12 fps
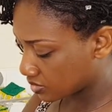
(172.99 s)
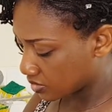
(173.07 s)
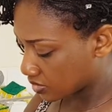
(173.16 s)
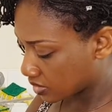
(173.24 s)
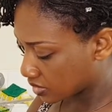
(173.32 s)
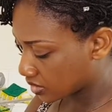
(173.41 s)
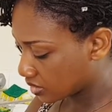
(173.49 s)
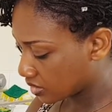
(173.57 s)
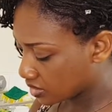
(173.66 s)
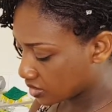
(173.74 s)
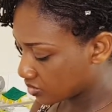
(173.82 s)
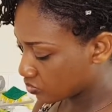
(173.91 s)
I
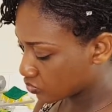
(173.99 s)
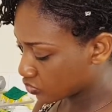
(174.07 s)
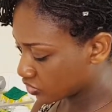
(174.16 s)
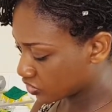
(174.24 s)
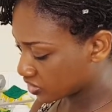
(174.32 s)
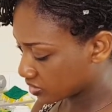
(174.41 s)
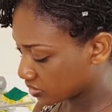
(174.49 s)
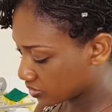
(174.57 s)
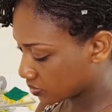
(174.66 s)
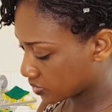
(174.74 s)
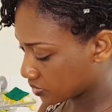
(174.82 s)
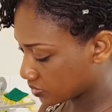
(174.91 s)
clean, wash it up,
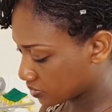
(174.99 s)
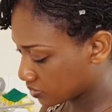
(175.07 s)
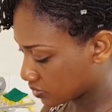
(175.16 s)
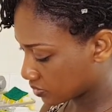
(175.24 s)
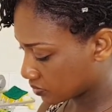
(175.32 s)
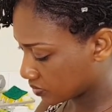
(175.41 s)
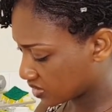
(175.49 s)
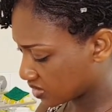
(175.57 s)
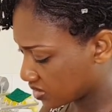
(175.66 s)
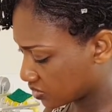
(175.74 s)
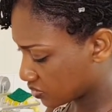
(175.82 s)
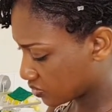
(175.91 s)
take
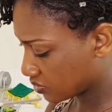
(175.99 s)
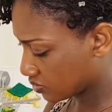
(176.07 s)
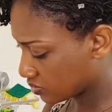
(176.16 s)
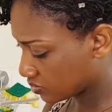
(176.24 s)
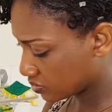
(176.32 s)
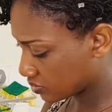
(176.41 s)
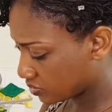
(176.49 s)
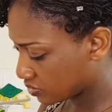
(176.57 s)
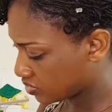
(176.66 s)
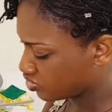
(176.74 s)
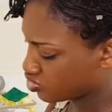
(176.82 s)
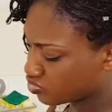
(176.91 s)
it all.
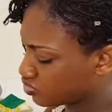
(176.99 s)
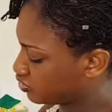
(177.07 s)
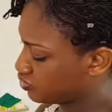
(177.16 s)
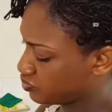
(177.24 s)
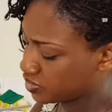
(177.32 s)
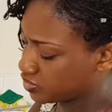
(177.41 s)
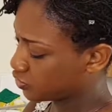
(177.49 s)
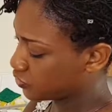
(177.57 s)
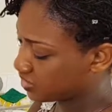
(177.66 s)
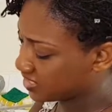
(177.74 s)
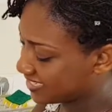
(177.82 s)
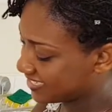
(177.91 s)
Don't want to be
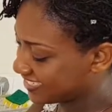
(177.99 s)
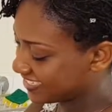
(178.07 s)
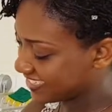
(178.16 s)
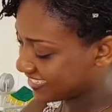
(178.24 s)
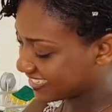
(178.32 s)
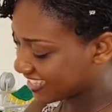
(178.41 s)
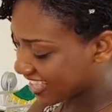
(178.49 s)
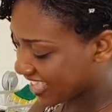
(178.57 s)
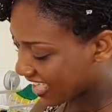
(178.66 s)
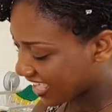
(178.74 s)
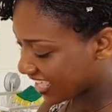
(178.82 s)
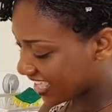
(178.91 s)
chewing any
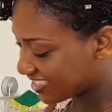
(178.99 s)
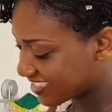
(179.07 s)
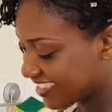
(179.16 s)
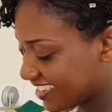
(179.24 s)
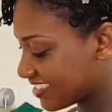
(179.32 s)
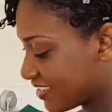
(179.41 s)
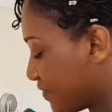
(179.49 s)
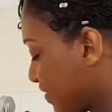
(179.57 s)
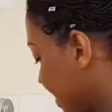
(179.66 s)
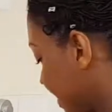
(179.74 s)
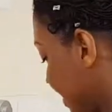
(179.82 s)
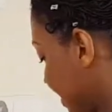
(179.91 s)
excess
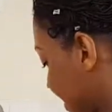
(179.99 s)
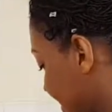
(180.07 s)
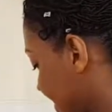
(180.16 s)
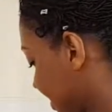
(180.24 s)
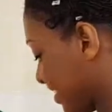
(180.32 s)
feathers.